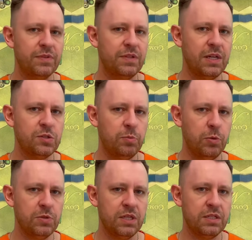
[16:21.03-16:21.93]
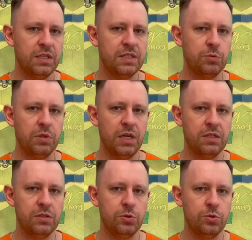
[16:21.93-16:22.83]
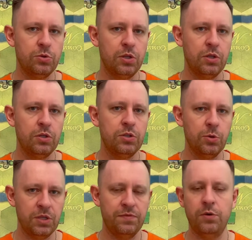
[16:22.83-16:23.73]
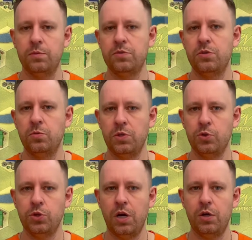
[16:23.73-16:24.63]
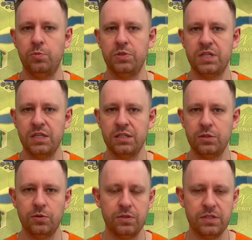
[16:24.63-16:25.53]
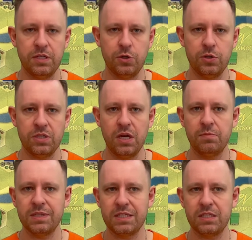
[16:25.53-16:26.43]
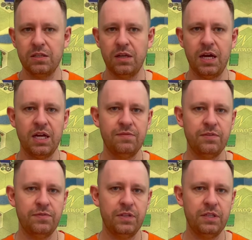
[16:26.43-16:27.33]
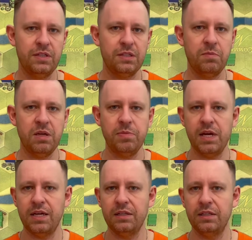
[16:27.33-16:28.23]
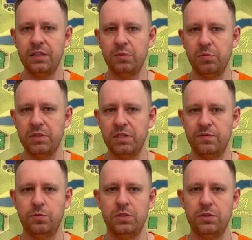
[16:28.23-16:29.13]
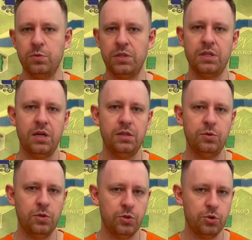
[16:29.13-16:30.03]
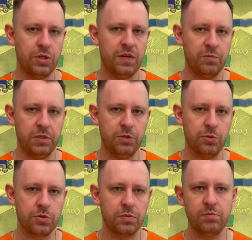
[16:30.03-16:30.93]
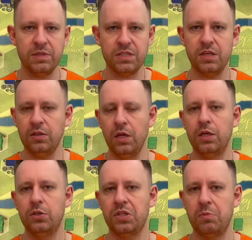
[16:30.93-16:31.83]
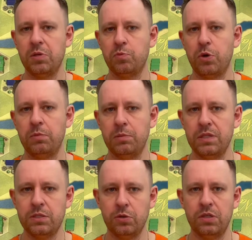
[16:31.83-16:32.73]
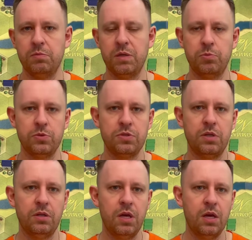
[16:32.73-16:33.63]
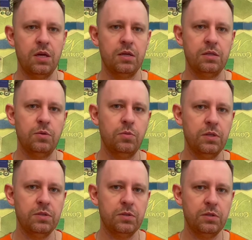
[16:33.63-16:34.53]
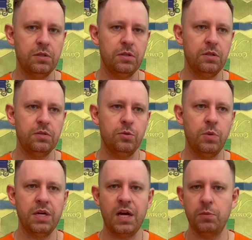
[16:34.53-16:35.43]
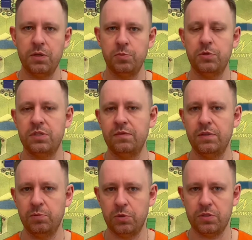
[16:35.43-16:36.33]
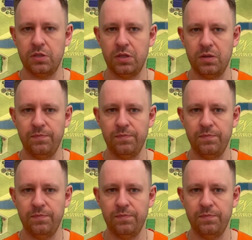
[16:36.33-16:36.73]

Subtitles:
I suppose that it's related to the uniforms which are presented on the stickers, but still I have a feeling that maybe a little bit different green color should have been used. But still, not a big problem, it's only my personal, it's only the way how I perceive it personally.